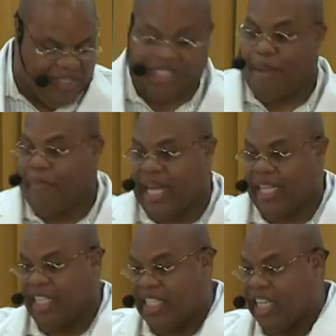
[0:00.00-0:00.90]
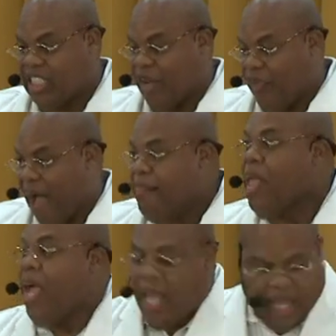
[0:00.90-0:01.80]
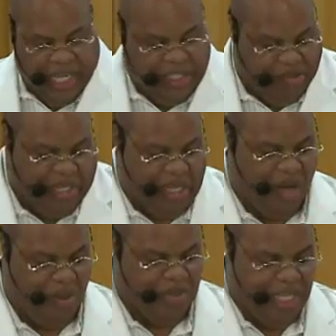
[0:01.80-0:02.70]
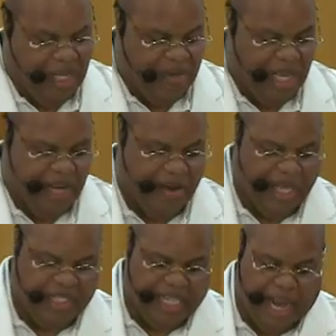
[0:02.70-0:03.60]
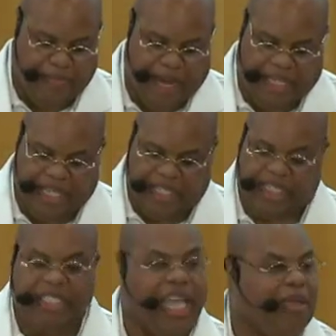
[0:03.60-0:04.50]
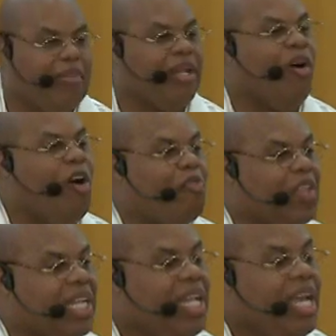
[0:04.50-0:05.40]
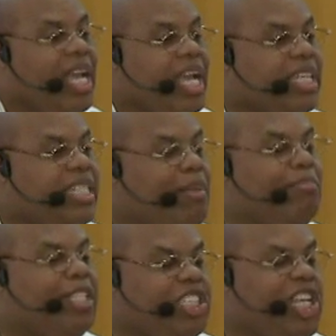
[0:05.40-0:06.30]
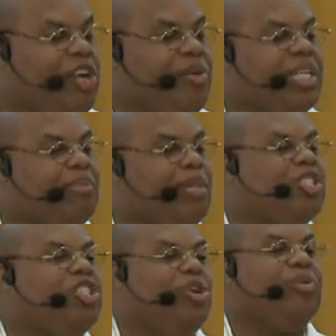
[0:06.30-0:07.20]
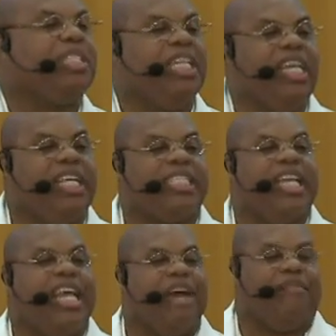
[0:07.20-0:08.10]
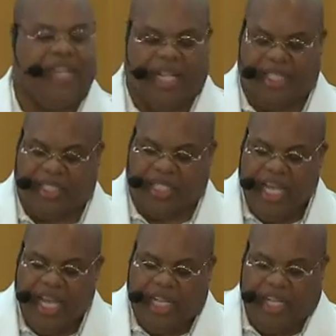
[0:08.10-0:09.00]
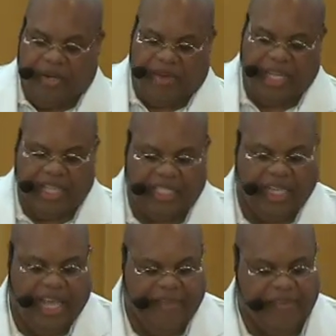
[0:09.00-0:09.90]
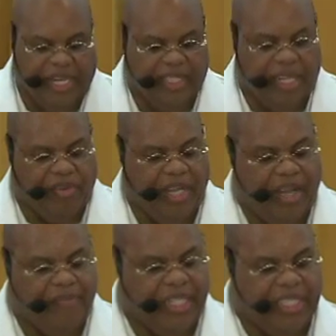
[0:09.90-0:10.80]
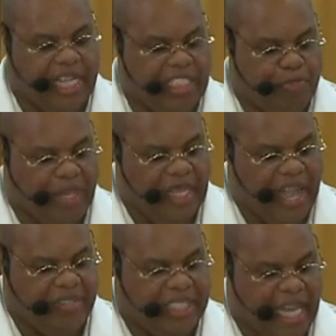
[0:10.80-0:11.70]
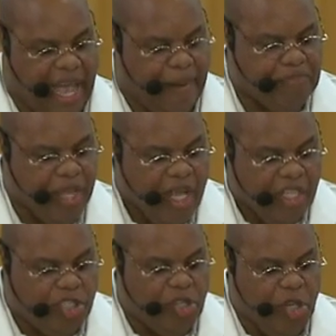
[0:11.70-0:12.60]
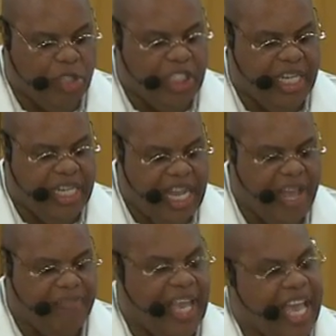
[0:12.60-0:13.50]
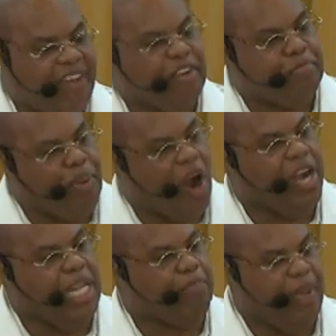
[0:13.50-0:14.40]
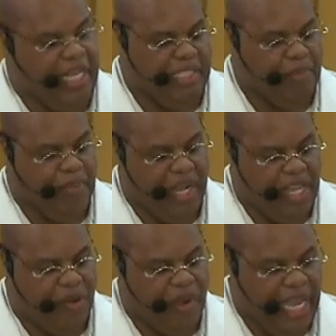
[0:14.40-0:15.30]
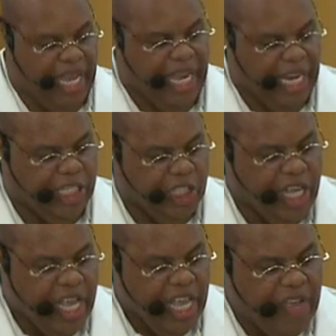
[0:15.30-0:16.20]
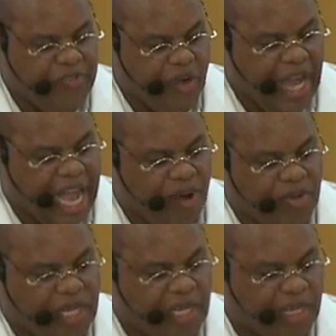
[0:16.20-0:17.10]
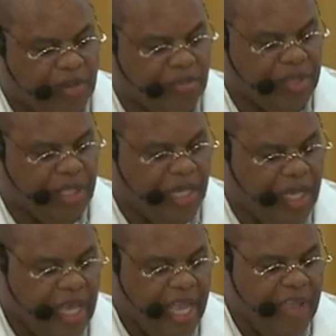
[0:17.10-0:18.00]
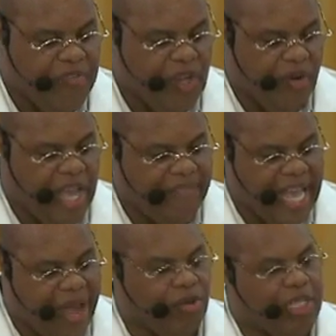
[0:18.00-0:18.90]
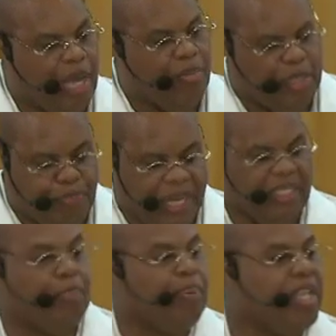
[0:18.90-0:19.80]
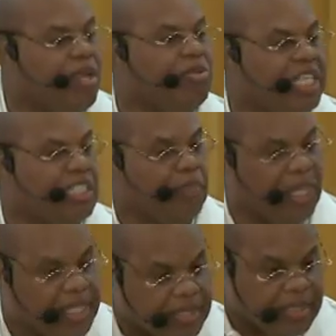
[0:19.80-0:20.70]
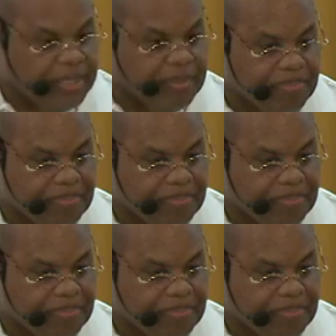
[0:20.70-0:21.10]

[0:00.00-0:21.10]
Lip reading: Somebody can testify. And so the whole deal here is that I make this statement often, is that maturity is the evidence, literally of a disciplined lifestyle. So you should never have a party based upon your age if you don't have outcomes based upon your disciplines.